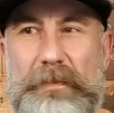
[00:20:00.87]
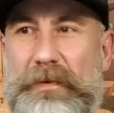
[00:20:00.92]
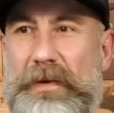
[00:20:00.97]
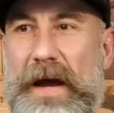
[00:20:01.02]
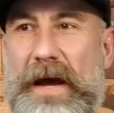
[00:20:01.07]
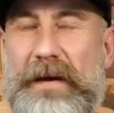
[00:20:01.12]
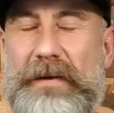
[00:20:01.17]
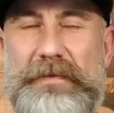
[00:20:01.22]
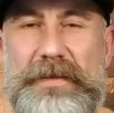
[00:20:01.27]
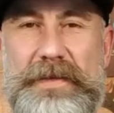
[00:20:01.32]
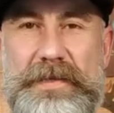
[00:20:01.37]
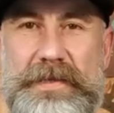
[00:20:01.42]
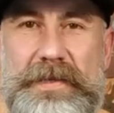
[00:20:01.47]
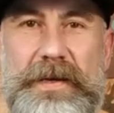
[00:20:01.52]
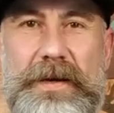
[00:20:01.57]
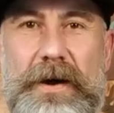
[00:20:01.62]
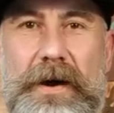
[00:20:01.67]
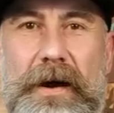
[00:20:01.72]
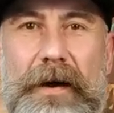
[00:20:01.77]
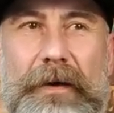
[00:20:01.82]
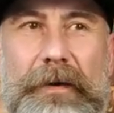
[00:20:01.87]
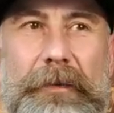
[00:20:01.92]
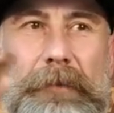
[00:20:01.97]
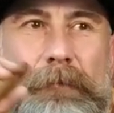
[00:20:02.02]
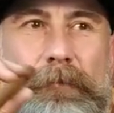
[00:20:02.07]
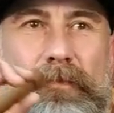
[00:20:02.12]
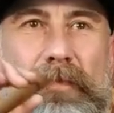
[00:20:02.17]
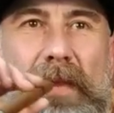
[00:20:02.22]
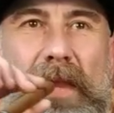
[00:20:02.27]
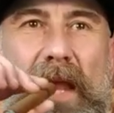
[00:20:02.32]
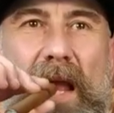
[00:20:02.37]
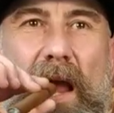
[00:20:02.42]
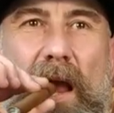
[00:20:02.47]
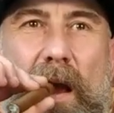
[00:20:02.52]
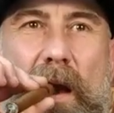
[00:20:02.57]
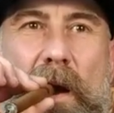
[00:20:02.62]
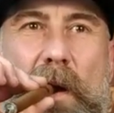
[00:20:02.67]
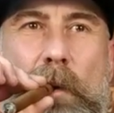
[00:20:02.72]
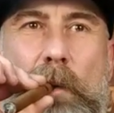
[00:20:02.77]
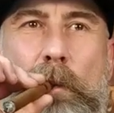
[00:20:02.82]
pepper out of the cigar.
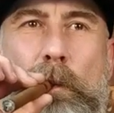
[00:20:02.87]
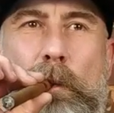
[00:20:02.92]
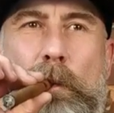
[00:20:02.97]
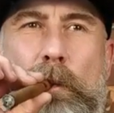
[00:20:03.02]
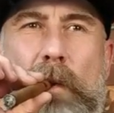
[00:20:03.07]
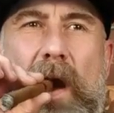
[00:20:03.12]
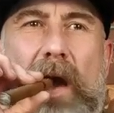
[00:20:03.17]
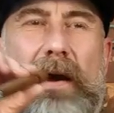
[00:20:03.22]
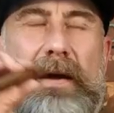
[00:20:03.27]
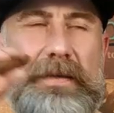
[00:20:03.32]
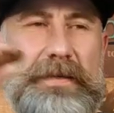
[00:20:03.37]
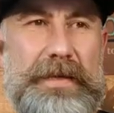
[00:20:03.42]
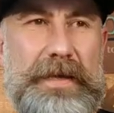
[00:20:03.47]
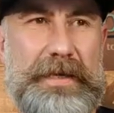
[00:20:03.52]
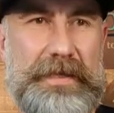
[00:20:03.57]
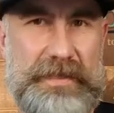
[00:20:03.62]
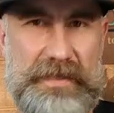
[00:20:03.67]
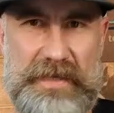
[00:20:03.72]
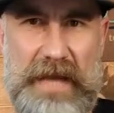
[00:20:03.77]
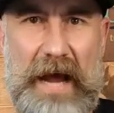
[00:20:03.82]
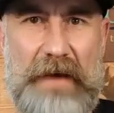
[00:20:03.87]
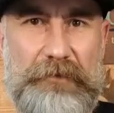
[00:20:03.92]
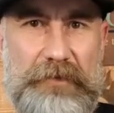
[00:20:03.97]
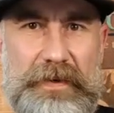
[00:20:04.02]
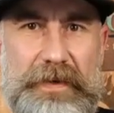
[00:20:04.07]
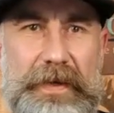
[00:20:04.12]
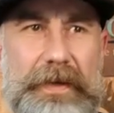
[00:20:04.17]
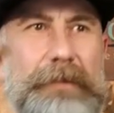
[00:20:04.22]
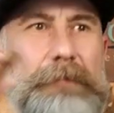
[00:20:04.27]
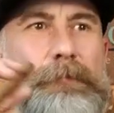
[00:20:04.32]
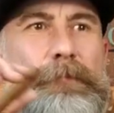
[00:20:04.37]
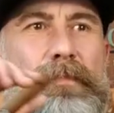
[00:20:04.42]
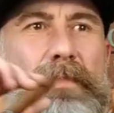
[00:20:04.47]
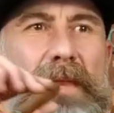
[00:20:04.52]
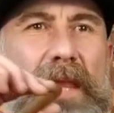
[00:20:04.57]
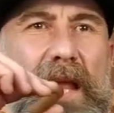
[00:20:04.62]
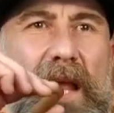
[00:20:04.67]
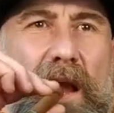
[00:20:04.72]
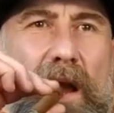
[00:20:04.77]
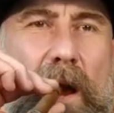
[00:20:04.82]
It's softened it.
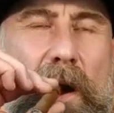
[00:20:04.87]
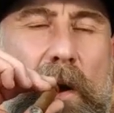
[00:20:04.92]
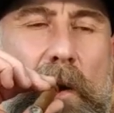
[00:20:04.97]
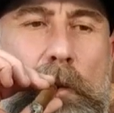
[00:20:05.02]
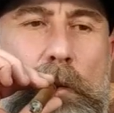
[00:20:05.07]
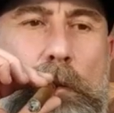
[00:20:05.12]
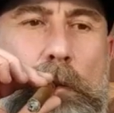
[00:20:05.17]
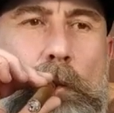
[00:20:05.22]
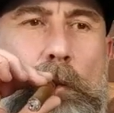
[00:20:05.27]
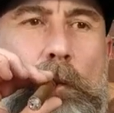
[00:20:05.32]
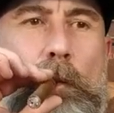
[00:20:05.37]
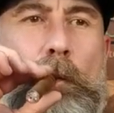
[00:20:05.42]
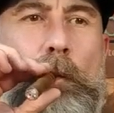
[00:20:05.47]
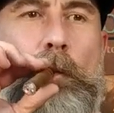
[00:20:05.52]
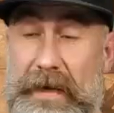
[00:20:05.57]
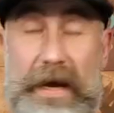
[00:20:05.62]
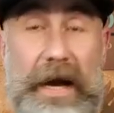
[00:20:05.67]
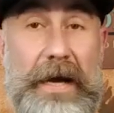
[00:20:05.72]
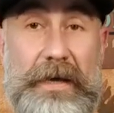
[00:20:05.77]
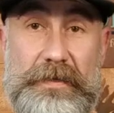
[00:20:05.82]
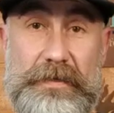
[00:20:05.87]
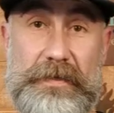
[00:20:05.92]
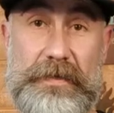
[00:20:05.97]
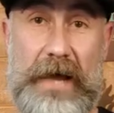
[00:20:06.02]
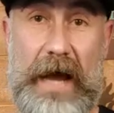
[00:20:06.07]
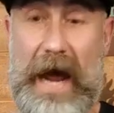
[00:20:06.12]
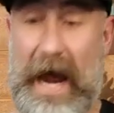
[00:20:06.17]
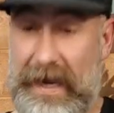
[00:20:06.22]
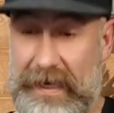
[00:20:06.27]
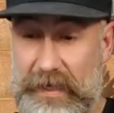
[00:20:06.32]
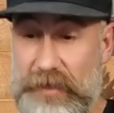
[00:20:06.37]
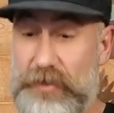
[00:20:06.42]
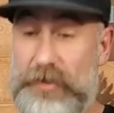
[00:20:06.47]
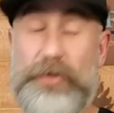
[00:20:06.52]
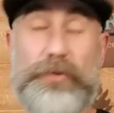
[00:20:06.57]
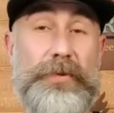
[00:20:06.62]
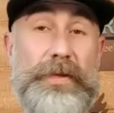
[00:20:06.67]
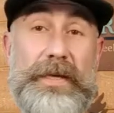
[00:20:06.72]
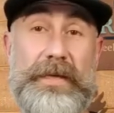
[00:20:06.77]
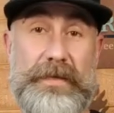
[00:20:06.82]
My gosh, I
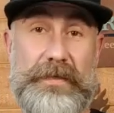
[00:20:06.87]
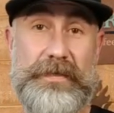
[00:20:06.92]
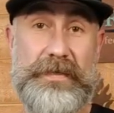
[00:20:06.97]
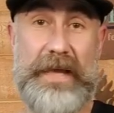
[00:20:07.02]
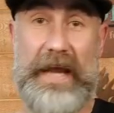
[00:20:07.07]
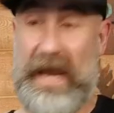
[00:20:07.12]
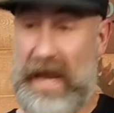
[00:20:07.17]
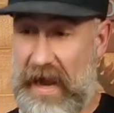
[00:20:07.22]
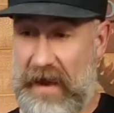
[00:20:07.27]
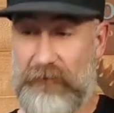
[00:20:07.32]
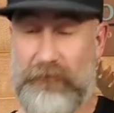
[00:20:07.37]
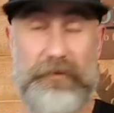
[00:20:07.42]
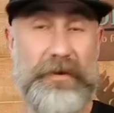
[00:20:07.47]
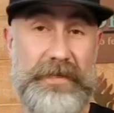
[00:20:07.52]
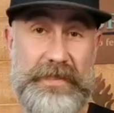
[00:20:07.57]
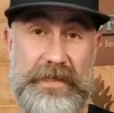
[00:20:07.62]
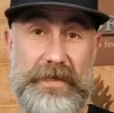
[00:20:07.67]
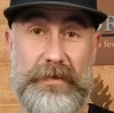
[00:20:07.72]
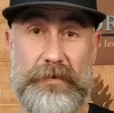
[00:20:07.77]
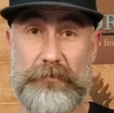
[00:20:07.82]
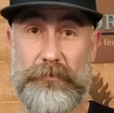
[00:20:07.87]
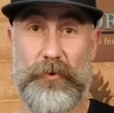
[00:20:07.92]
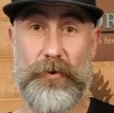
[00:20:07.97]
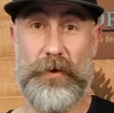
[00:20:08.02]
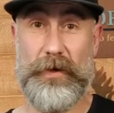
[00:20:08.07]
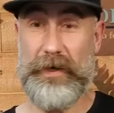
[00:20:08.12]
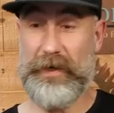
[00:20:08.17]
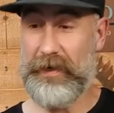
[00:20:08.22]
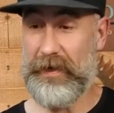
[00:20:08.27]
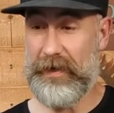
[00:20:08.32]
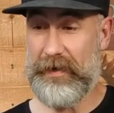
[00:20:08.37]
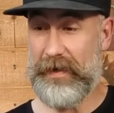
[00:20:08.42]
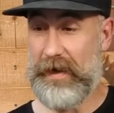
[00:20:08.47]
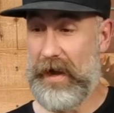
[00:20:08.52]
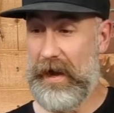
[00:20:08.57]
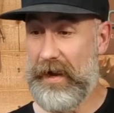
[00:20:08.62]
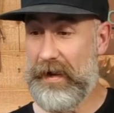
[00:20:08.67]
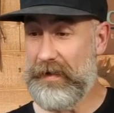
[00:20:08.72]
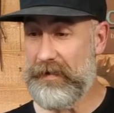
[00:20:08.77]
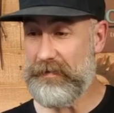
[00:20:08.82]
could do this every single morning.
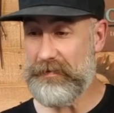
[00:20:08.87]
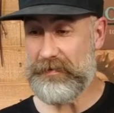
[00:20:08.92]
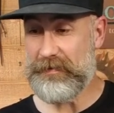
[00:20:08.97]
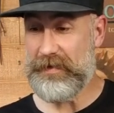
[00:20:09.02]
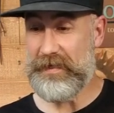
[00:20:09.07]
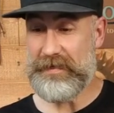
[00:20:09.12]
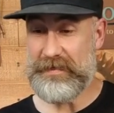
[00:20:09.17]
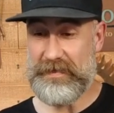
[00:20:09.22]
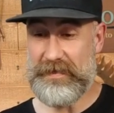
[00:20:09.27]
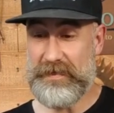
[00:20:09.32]
I